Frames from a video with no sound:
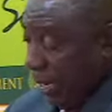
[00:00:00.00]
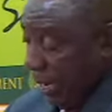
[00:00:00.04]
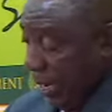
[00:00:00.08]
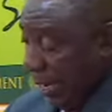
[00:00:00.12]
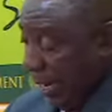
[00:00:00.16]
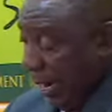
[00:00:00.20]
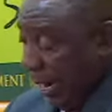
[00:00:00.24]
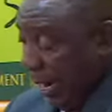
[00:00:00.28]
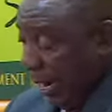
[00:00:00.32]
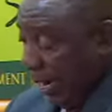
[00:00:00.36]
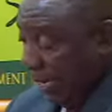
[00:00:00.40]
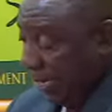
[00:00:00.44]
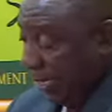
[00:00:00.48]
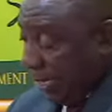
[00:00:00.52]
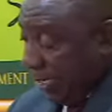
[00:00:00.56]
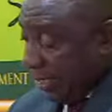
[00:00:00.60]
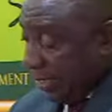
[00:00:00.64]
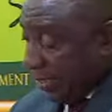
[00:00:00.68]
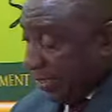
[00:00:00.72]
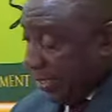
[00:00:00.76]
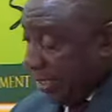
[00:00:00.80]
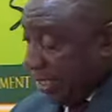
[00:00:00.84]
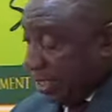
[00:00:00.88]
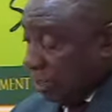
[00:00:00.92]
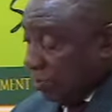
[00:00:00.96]
guide
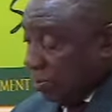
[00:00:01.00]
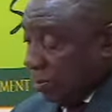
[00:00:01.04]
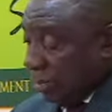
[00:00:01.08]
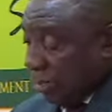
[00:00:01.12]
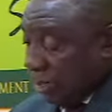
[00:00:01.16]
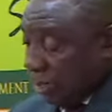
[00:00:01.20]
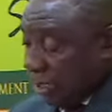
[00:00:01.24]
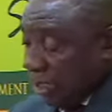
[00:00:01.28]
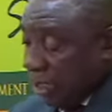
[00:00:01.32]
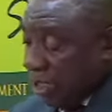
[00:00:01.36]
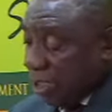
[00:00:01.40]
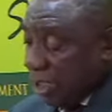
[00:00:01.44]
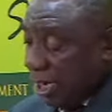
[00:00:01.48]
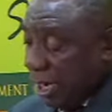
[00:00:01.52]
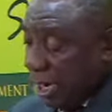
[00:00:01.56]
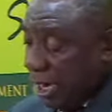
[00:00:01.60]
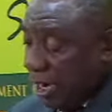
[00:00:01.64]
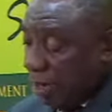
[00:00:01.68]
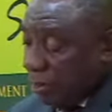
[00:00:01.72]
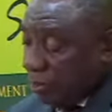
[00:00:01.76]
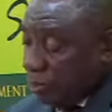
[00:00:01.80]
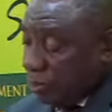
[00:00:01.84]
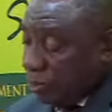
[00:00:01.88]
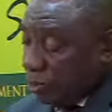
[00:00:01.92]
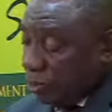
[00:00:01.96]
us as we reach
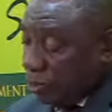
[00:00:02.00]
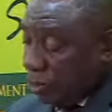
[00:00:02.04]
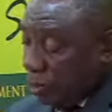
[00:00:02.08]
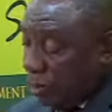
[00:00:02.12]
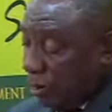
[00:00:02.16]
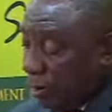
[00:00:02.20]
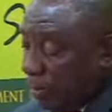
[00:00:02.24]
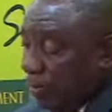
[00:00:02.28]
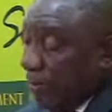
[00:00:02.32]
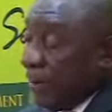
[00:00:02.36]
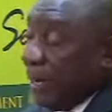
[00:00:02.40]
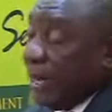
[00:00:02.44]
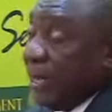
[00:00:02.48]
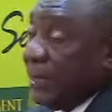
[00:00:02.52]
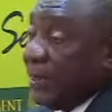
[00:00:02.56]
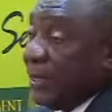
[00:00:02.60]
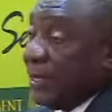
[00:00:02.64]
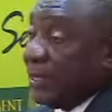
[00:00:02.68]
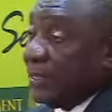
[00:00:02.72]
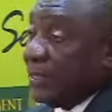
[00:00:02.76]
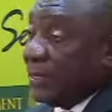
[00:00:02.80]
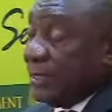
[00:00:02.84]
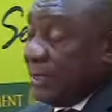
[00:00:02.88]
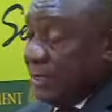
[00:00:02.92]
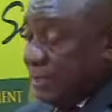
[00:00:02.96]
out to our
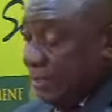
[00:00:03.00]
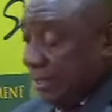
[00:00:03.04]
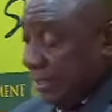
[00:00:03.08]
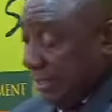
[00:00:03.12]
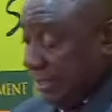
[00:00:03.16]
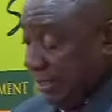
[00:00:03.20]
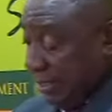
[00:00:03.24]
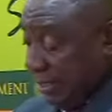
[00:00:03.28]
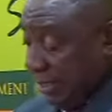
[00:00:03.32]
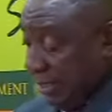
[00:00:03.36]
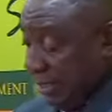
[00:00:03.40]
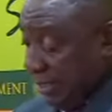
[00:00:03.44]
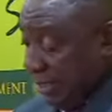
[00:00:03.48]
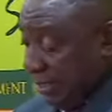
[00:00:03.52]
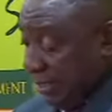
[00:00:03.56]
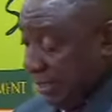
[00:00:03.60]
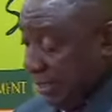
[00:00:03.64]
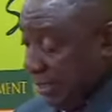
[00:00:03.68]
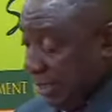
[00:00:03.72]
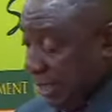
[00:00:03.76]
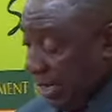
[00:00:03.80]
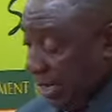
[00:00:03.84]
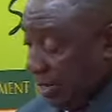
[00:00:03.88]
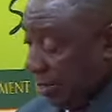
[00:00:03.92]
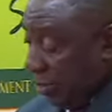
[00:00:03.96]
brothers and
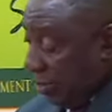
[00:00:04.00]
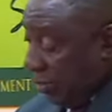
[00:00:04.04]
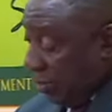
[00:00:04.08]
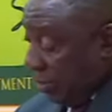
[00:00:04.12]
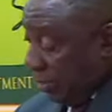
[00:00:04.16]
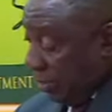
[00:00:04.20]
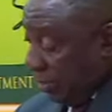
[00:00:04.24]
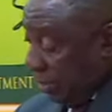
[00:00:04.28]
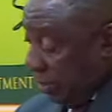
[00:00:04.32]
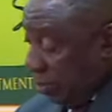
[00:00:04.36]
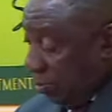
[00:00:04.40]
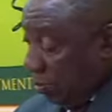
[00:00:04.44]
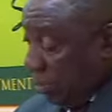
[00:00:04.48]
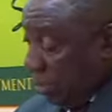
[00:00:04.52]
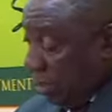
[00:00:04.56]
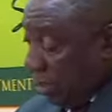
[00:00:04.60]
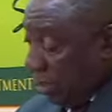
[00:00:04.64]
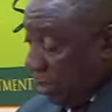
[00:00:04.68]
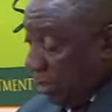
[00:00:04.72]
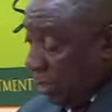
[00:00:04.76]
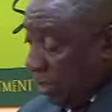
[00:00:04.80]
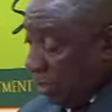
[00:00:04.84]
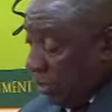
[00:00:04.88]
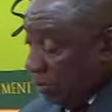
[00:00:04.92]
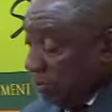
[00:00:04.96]
sisters across the
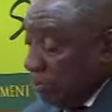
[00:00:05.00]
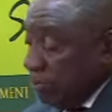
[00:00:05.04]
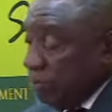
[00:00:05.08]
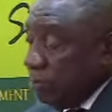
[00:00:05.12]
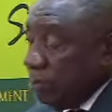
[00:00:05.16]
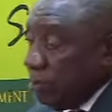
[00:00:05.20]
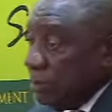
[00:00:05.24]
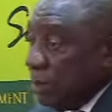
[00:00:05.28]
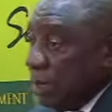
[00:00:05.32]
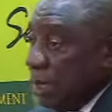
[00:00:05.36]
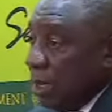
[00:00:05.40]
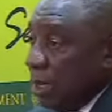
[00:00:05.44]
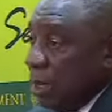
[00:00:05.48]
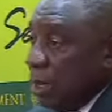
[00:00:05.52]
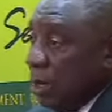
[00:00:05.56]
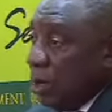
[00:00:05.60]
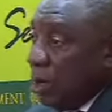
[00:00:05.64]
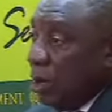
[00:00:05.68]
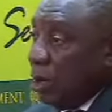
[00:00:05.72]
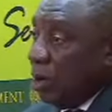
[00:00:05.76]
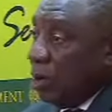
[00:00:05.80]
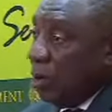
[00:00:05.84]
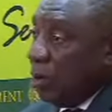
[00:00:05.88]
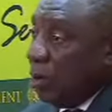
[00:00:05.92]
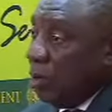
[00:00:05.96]
world
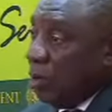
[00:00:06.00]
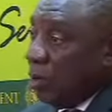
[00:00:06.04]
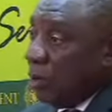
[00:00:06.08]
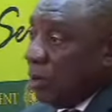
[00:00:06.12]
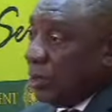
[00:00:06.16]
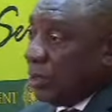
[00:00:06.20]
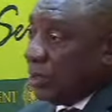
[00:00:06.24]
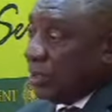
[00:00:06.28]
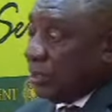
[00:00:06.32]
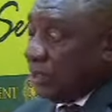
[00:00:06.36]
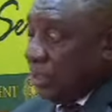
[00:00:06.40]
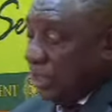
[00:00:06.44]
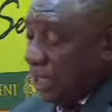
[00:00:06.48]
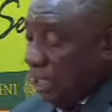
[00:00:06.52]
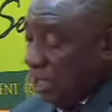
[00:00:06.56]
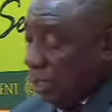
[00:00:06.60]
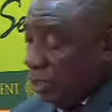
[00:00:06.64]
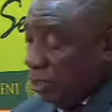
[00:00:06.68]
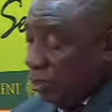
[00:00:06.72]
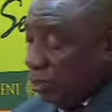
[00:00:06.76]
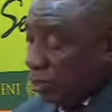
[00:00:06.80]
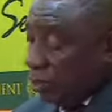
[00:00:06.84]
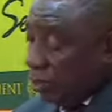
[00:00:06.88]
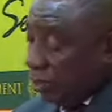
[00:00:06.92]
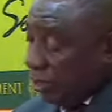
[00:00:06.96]
who
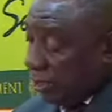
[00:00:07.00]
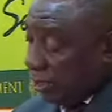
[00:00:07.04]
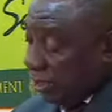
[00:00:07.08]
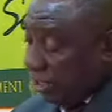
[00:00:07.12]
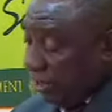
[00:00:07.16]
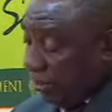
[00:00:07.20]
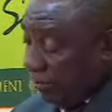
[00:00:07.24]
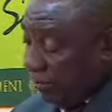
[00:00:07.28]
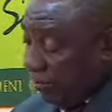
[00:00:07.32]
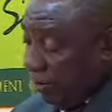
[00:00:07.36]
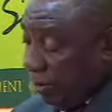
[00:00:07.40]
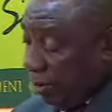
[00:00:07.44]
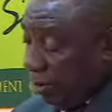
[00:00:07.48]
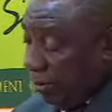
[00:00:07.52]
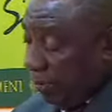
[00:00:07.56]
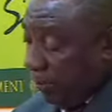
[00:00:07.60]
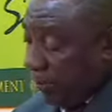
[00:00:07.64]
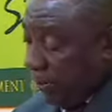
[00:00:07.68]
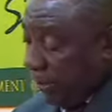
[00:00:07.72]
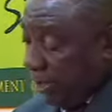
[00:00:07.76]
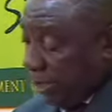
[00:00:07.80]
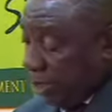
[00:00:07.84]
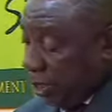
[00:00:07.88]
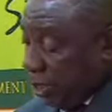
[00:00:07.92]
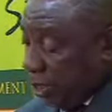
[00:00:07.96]
continue to suffer
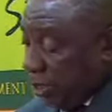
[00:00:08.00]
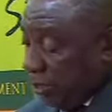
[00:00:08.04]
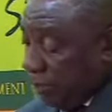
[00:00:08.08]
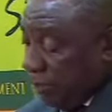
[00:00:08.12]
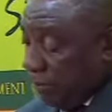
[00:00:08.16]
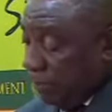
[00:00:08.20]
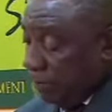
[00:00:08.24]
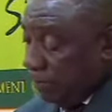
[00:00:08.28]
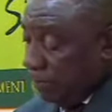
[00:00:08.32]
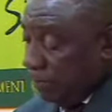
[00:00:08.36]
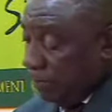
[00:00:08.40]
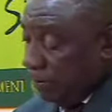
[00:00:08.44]
oppression,